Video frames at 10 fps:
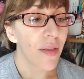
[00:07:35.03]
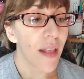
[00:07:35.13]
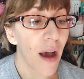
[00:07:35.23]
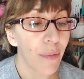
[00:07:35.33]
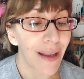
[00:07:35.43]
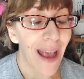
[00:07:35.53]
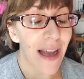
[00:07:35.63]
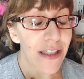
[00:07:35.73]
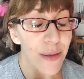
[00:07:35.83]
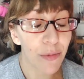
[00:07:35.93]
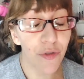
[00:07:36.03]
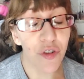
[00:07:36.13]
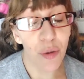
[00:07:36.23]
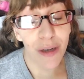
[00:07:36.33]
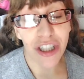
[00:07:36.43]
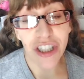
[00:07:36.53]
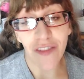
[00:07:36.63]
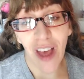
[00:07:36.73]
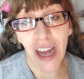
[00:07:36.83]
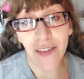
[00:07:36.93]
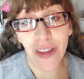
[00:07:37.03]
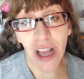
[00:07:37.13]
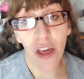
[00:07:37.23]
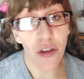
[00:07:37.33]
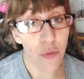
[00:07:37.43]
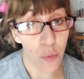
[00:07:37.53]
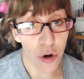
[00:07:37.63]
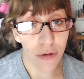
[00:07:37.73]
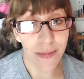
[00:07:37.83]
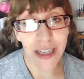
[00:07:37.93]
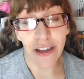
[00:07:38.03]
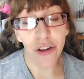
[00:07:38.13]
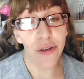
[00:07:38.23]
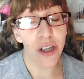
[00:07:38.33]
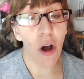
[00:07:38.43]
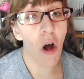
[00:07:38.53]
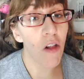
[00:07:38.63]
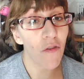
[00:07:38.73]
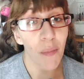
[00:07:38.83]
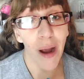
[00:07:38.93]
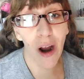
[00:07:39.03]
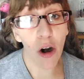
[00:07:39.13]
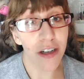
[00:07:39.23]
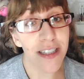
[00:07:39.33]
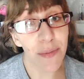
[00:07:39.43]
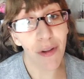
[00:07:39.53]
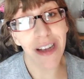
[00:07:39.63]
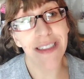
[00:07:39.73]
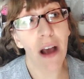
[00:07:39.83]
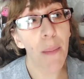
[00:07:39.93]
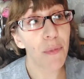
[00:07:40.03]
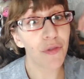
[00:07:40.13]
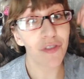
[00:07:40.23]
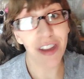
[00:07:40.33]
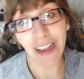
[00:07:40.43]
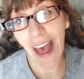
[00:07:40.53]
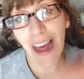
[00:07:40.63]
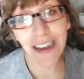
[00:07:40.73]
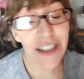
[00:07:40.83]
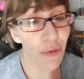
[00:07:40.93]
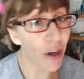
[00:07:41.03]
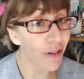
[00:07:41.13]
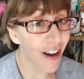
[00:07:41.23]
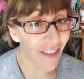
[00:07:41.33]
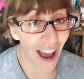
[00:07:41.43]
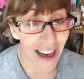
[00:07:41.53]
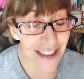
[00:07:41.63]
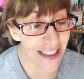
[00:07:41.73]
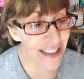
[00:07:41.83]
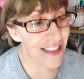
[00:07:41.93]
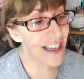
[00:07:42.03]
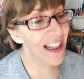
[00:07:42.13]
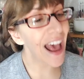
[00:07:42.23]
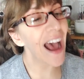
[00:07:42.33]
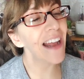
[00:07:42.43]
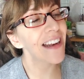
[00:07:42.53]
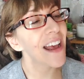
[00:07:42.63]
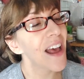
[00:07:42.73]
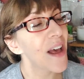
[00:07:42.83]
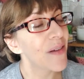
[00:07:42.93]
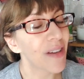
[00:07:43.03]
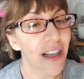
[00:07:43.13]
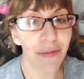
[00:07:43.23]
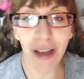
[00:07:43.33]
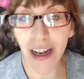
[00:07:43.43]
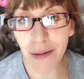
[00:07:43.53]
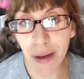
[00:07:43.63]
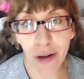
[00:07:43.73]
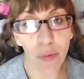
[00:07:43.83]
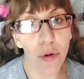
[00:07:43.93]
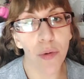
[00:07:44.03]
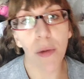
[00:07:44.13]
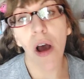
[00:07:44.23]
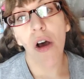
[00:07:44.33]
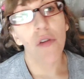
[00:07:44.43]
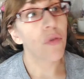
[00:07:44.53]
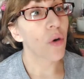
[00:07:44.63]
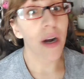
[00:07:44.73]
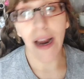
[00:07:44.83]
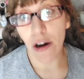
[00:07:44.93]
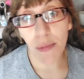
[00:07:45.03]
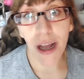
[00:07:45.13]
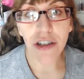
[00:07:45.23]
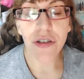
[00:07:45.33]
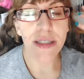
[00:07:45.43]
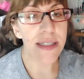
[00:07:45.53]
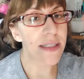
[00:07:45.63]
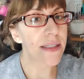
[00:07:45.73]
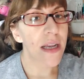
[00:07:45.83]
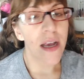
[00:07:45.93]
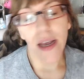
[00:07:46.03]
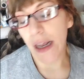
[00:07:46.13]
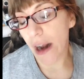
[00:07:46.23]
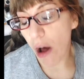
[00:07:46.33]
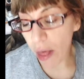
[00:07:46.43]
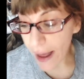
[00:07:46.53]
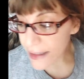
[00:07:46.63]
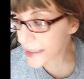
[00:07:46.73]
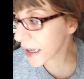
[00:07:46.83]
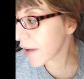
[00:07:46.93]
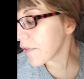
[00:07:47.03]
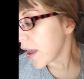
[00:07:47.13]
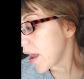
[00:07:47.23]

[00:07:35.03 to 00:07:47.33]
that we had to move so much stuff out of the other rooms, including all of my art supplies got moved to the attic, so I don't have access to that because we had to make room for air mattresses and all that stuff.